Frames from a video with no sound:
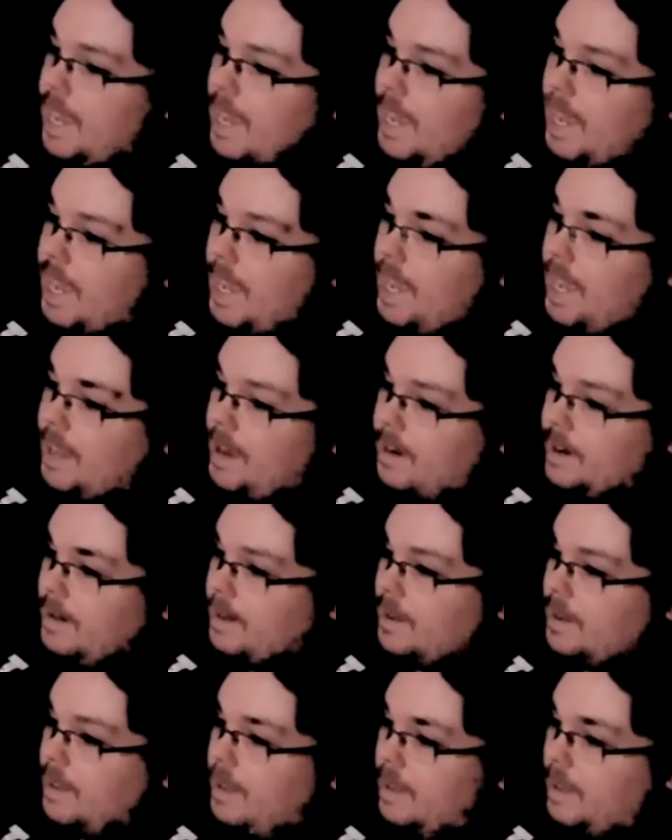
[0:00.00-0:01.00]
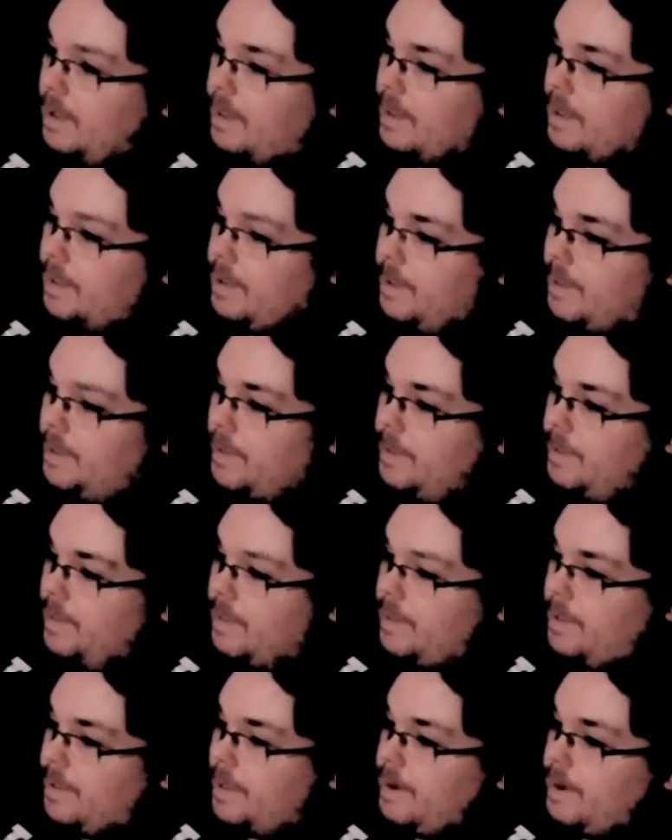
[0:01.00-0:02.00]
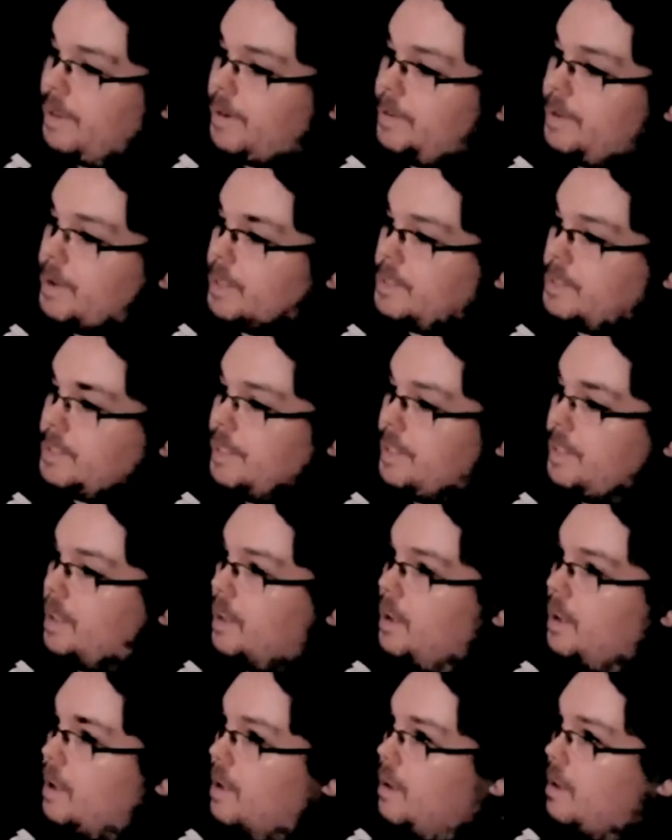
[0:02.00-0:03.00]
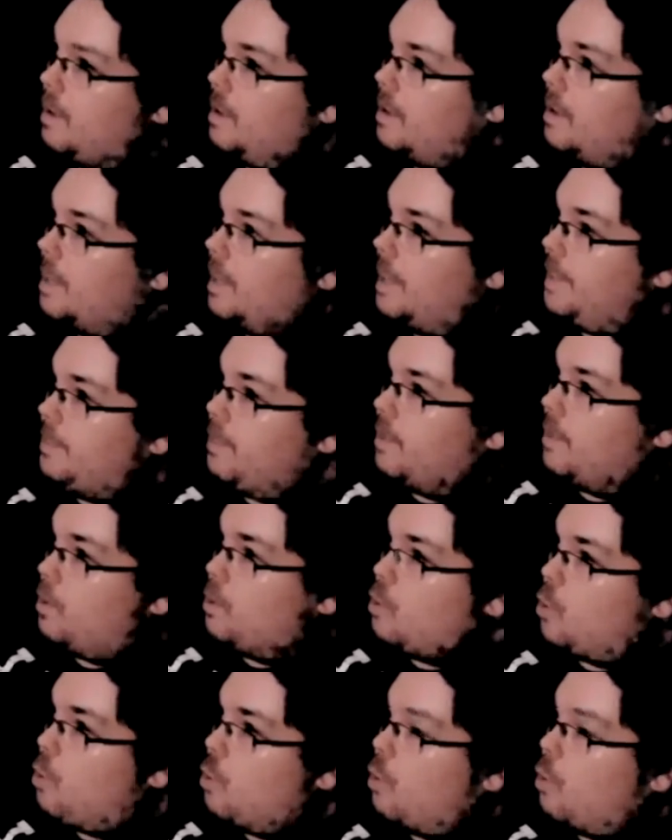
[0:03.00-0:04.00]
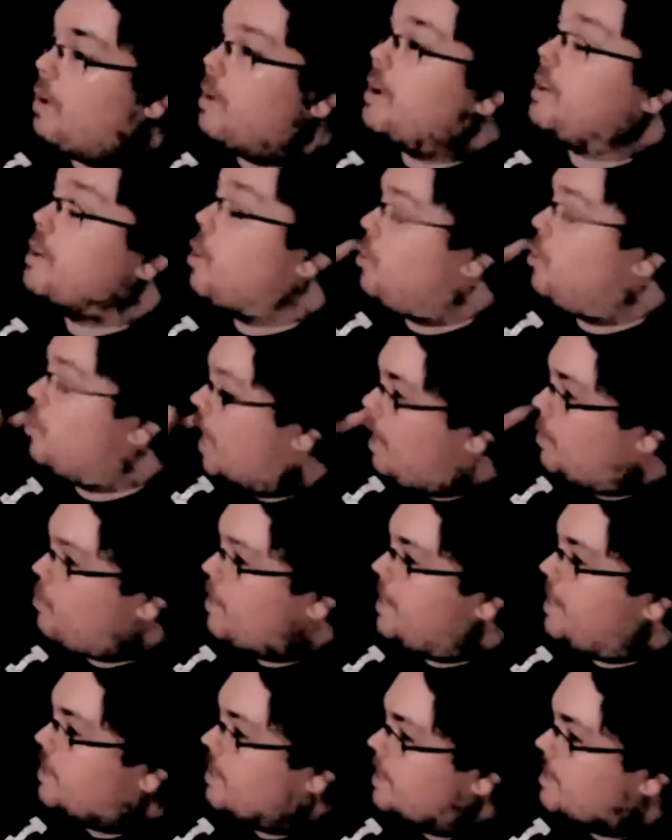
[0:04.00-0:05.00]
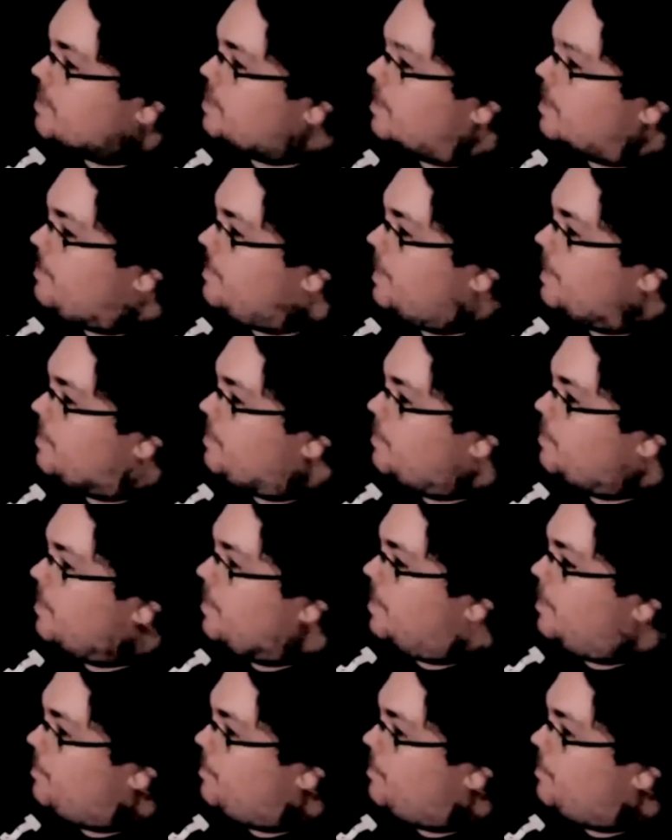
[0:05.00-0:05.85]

And because uh, in the in the Corps, no, Kyle Rayner is going to be the mo-